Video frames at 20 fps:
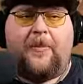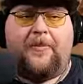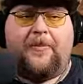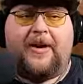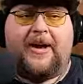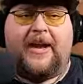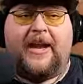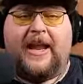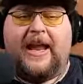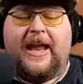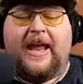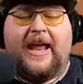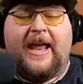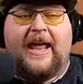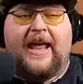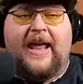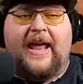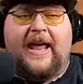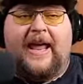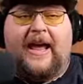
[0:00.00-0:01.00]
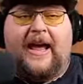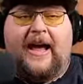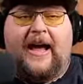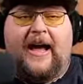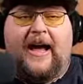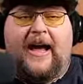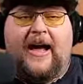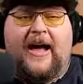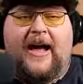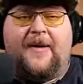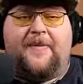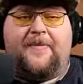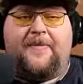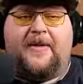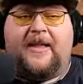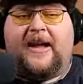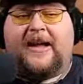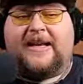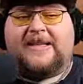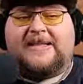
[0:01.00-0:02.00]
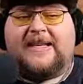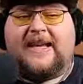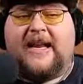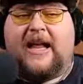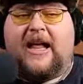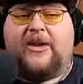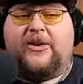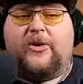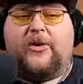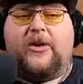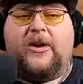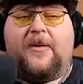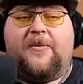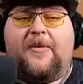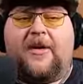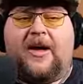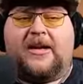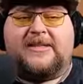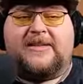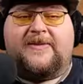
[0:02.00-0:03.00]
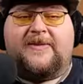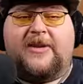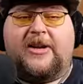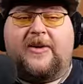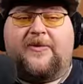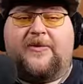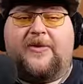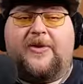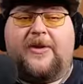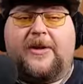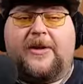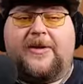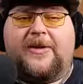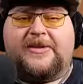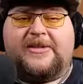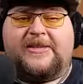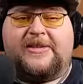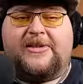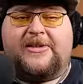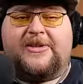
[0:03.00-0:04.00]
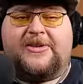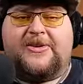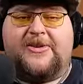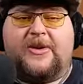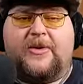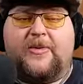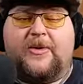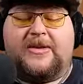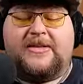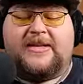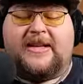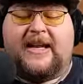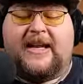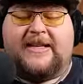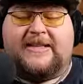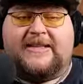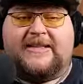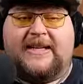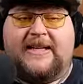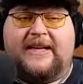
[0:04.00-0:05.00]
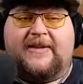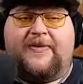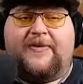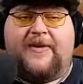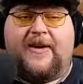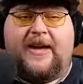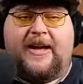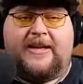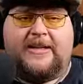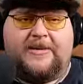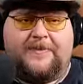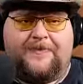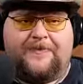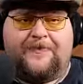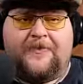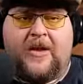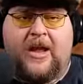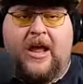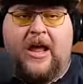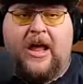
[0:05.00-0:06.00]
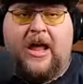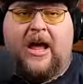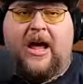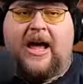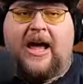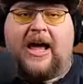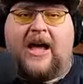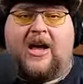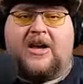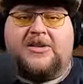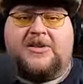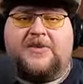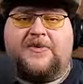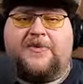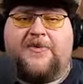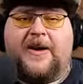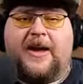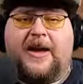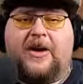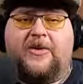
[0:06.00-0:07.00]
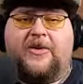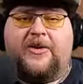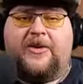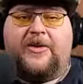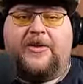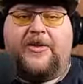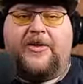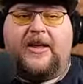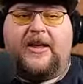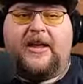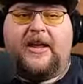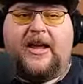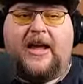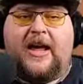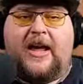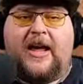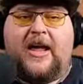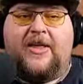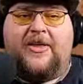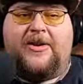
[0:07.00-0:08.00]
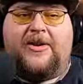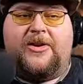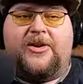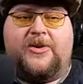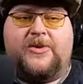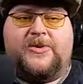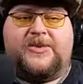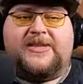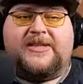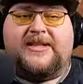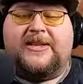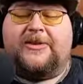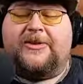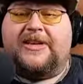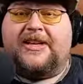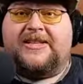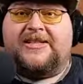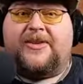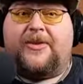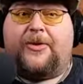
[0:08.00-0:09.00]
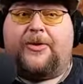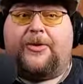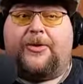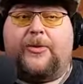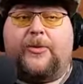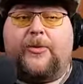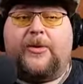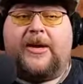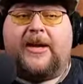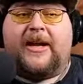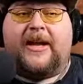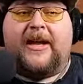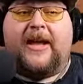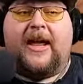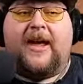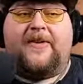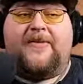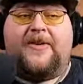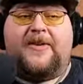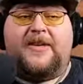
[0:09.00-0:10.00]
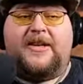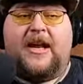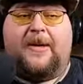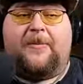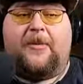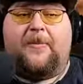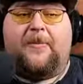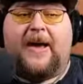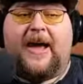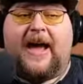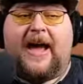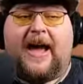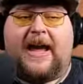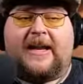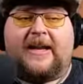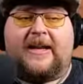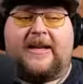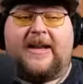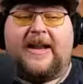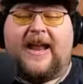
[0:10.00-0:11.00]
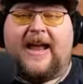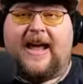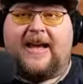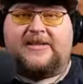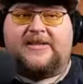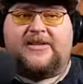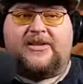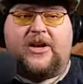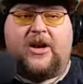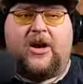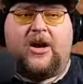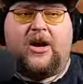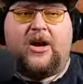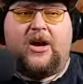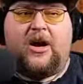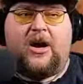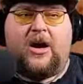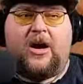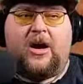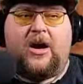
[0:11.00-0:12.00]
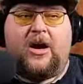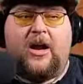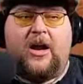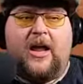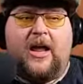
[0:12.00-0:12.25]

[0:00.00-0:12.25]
But like I said, I'll do an unboxing video for the Series 31s that I did find. I also found the new Series 3 of the double pack NASCAR